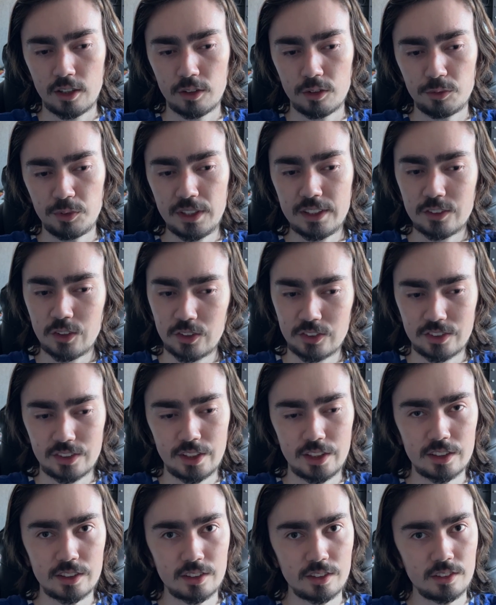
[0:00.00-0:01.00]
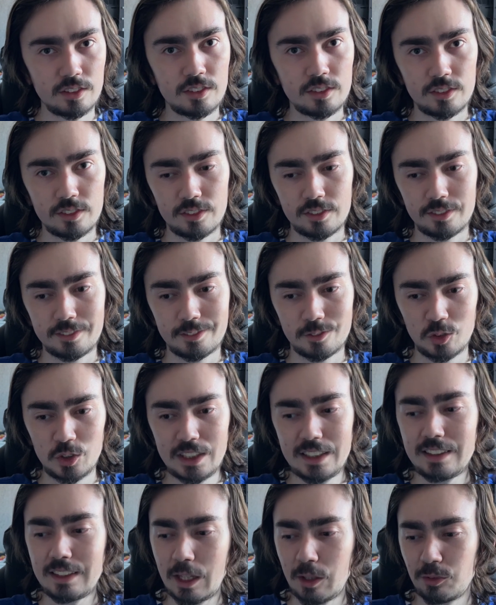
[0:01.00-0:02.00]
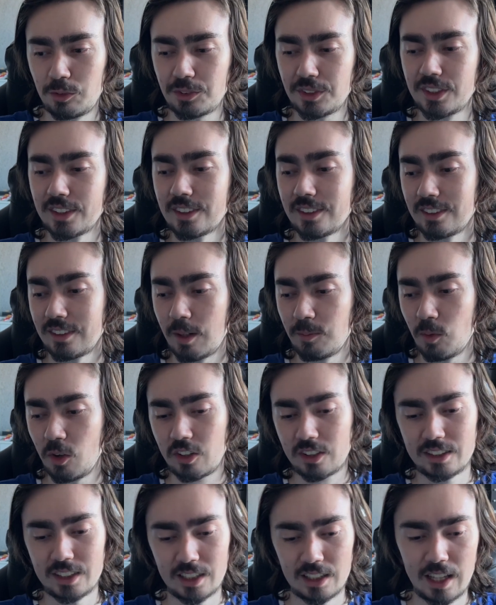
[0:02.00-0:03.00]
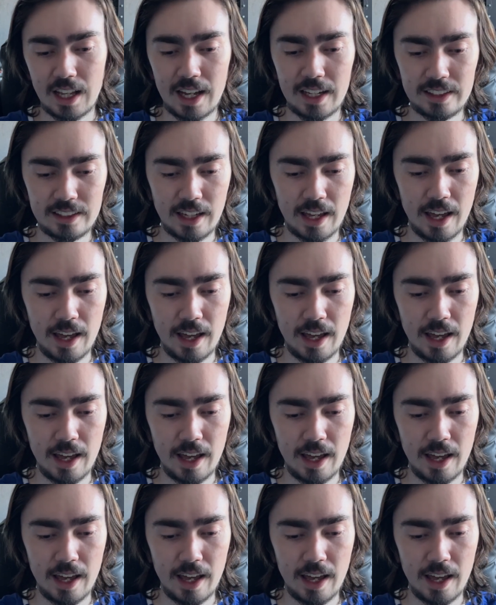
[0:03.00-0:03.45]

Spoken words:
Things are still really difficult, I'm not gonna lie.